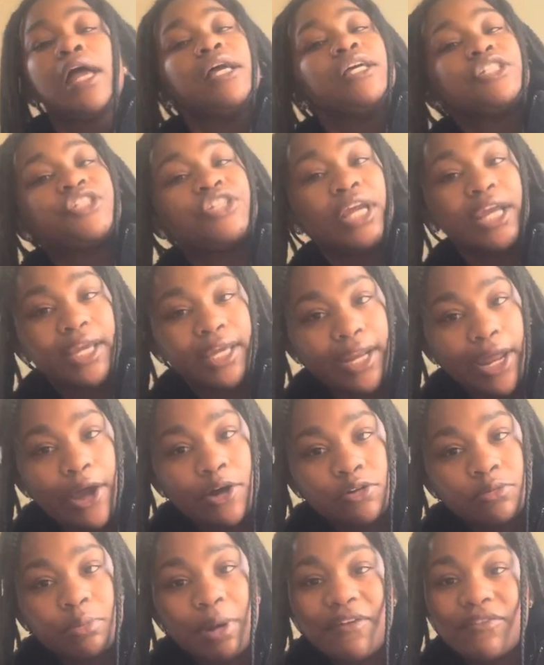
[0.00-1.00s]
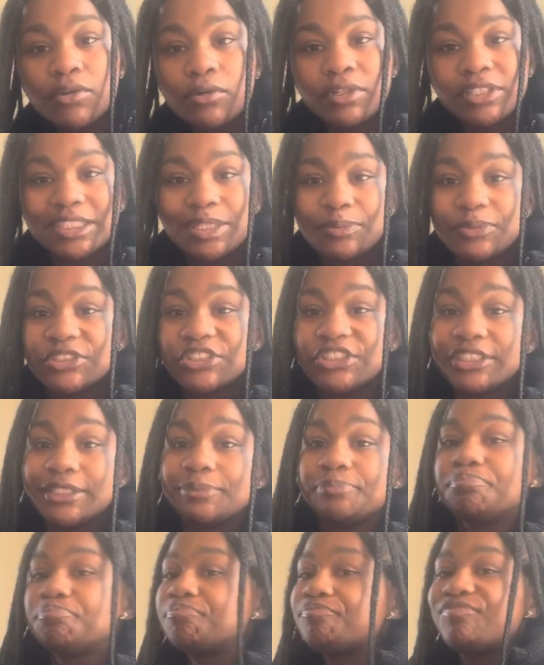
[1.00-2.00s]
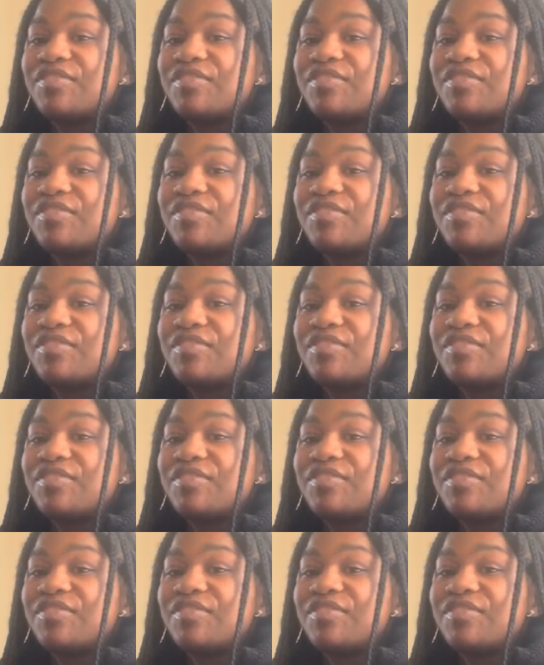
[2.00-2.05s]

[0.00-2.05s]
Shake It Out by Florence and the Machine.